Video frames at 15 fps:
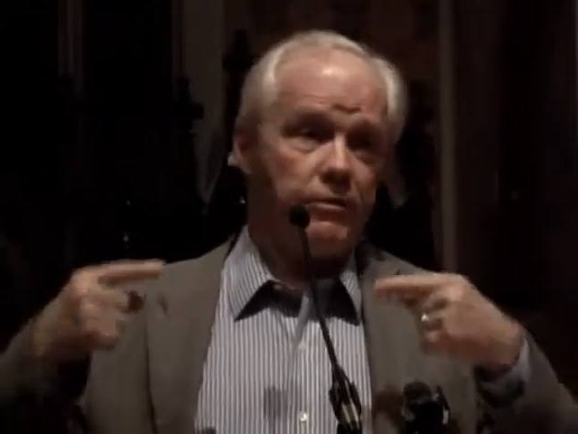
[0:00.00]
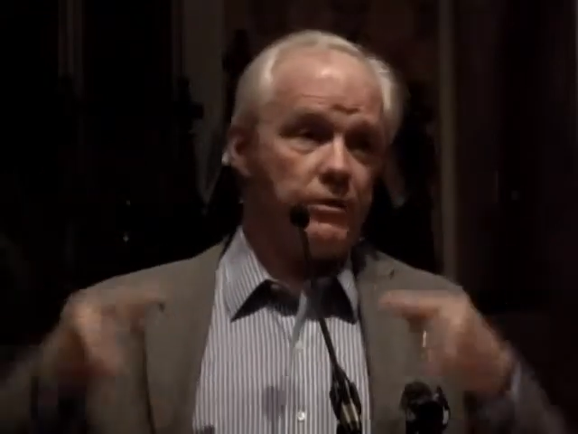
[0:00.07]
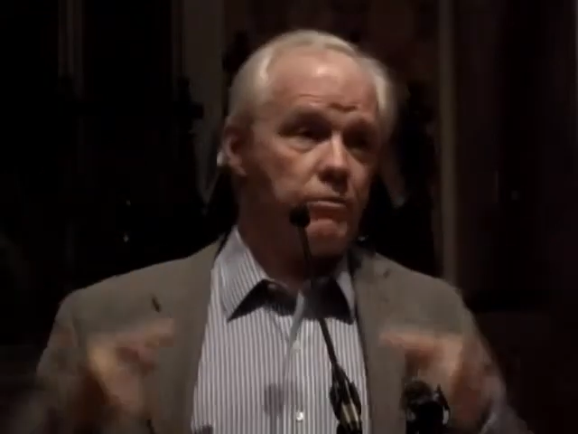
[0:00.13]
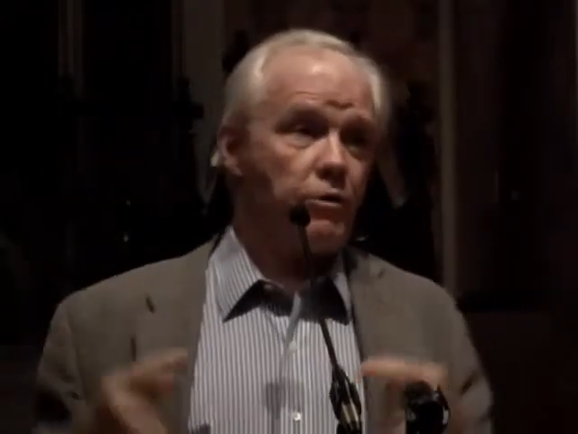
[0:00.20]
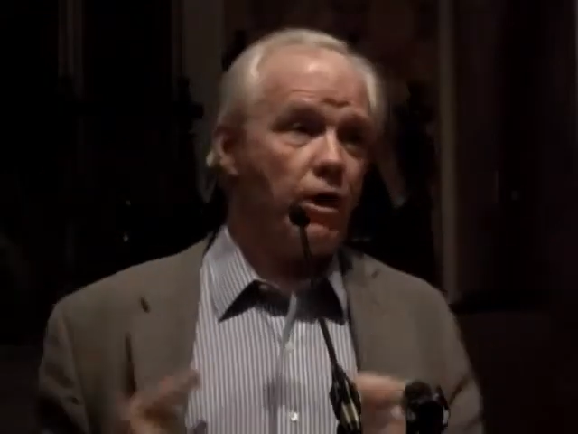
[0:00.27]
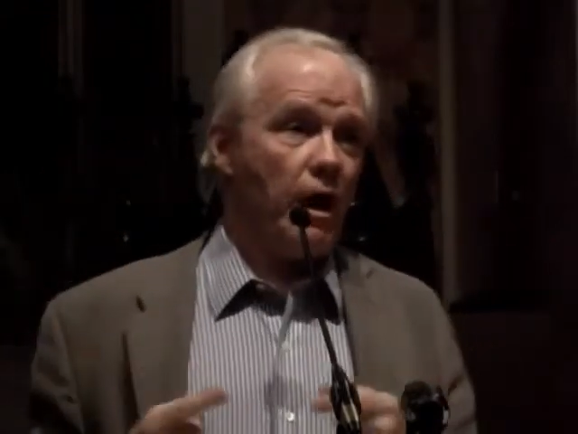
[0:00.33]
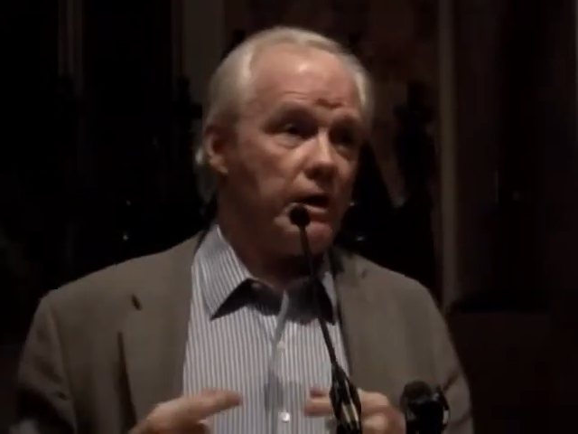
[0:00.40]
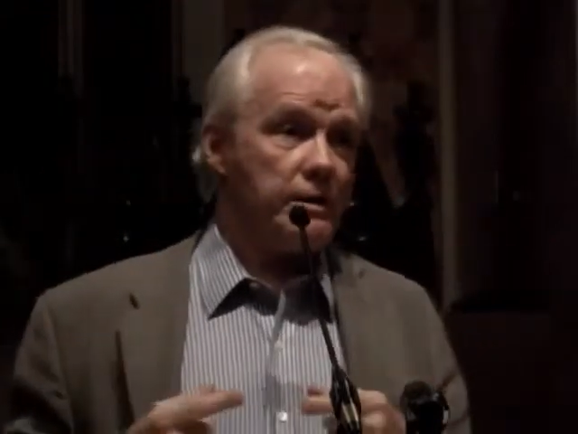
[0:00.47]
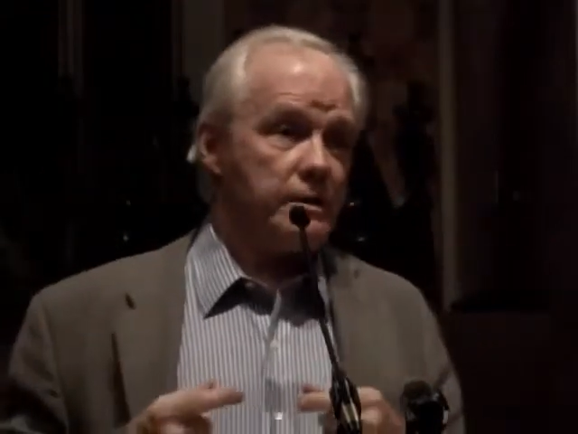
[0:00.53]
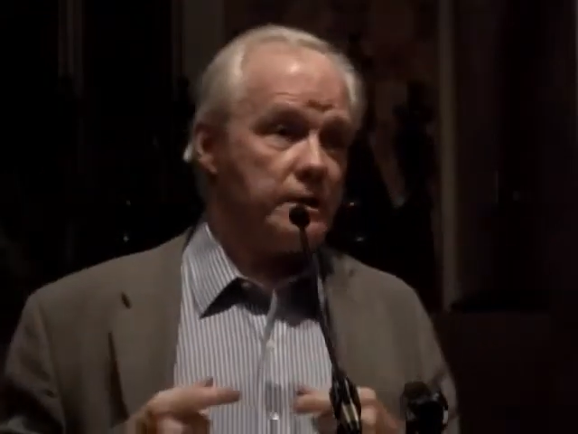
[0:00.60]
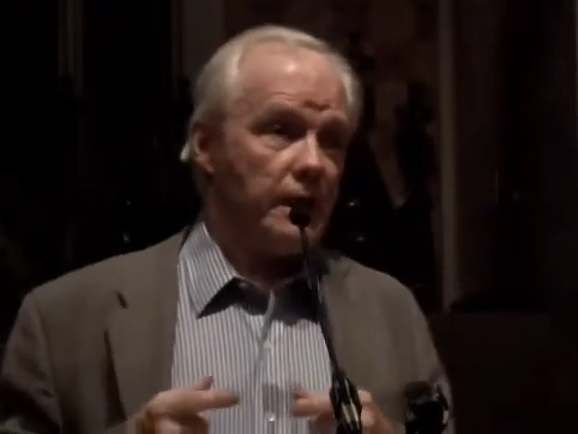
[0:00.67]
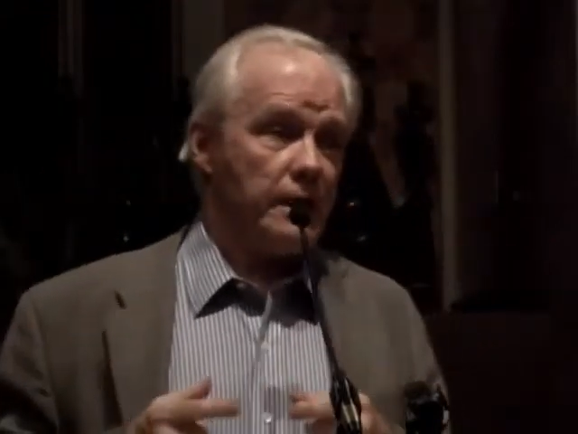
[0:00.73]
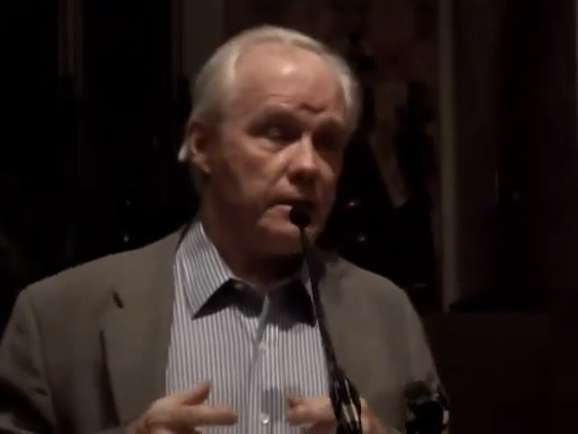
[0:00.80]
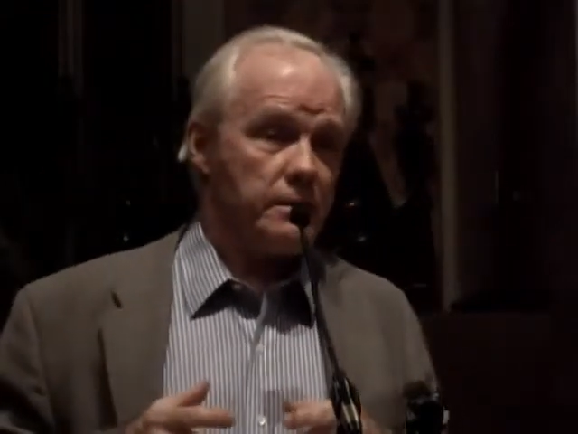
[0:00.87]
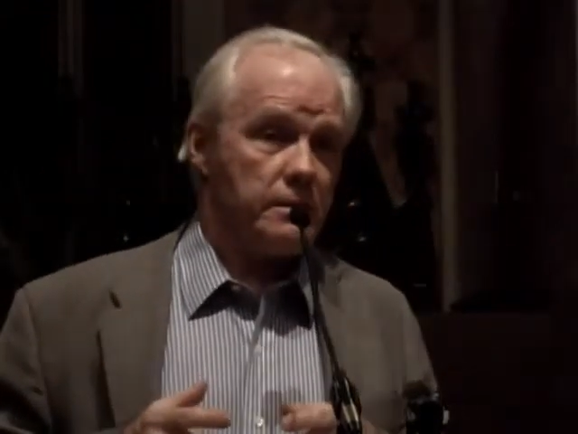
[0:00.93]
of the
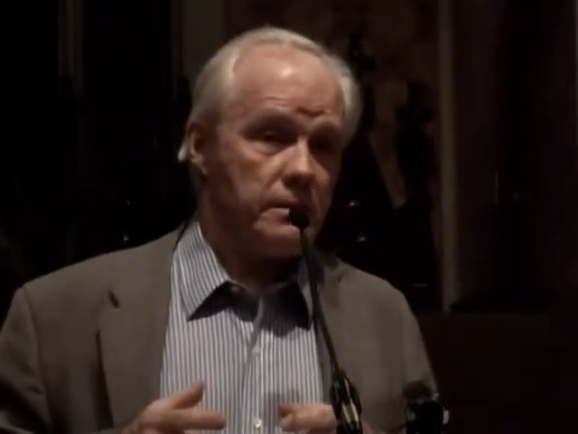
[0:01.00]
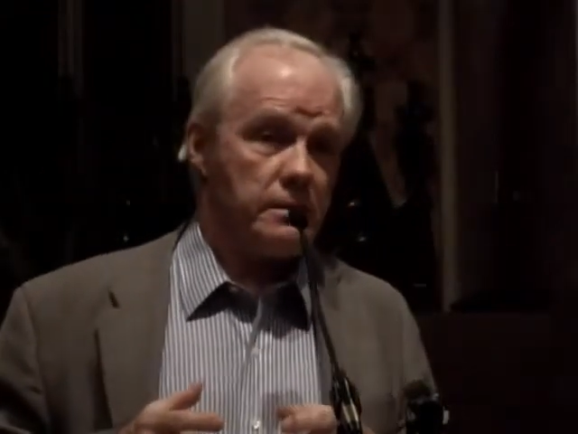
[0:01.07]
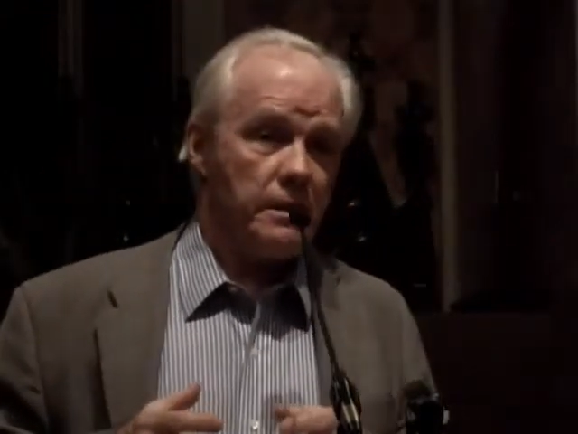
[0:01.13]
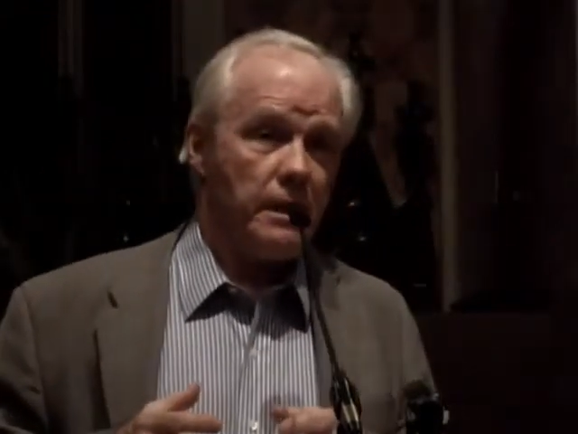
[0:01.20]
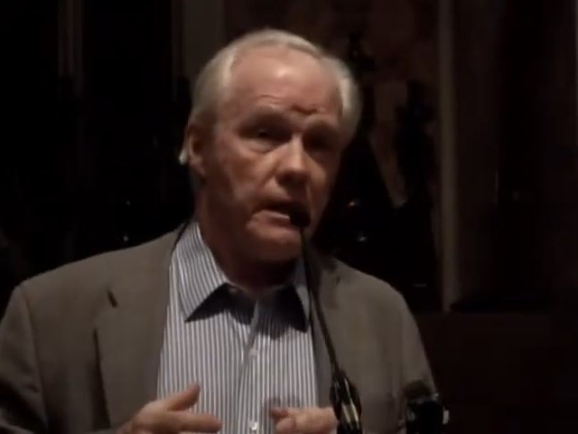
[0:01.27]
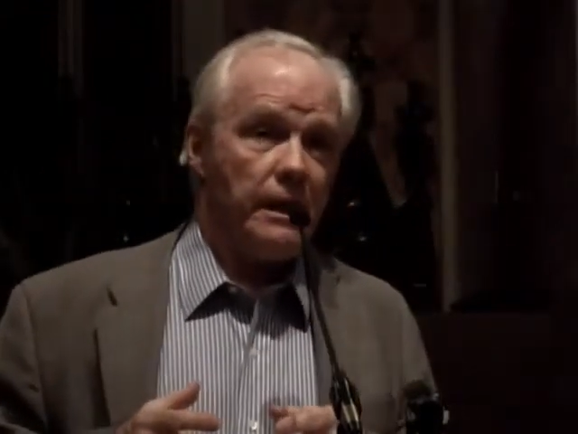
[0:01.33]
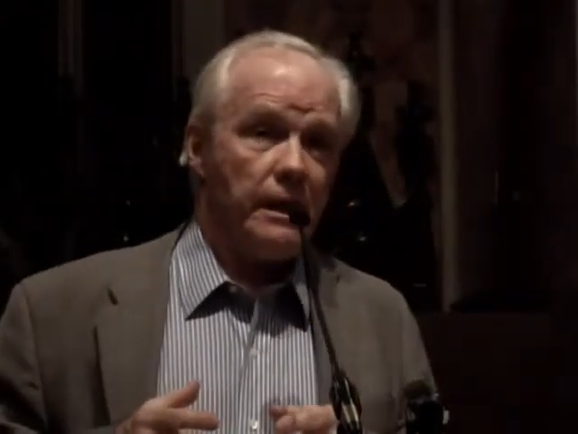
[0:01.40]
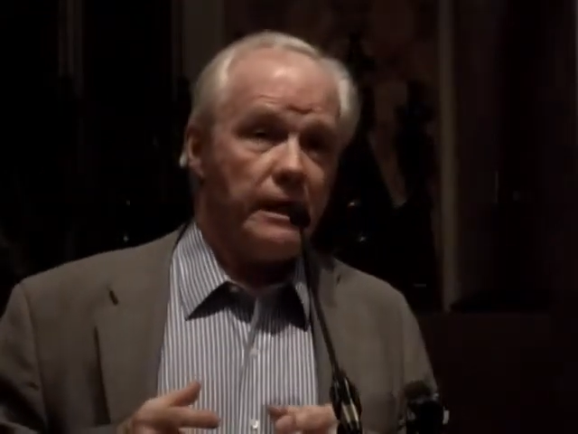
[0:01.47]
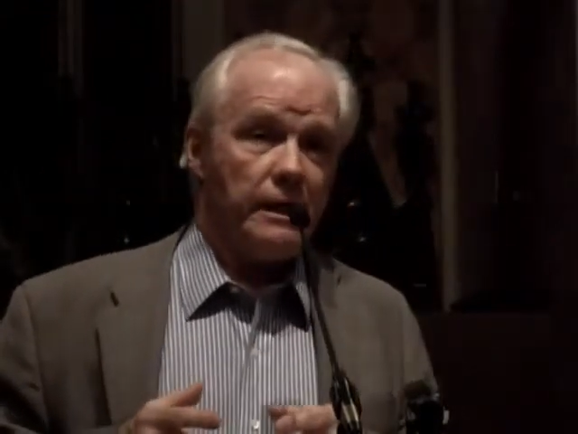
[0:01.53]
process,